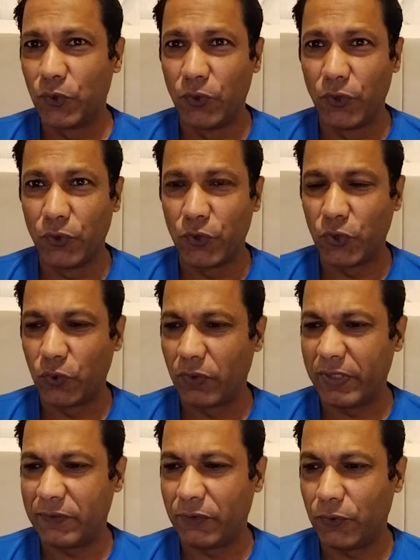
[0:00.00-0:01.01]
Two news
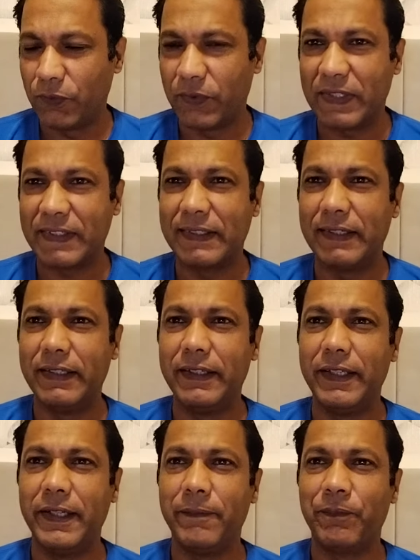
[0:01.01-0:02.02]
stories for you.
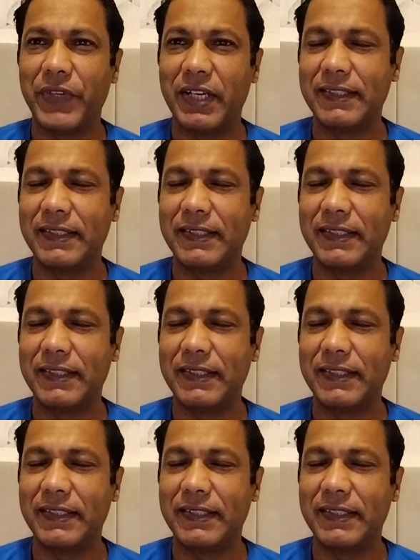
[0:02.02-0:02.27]
Firstly,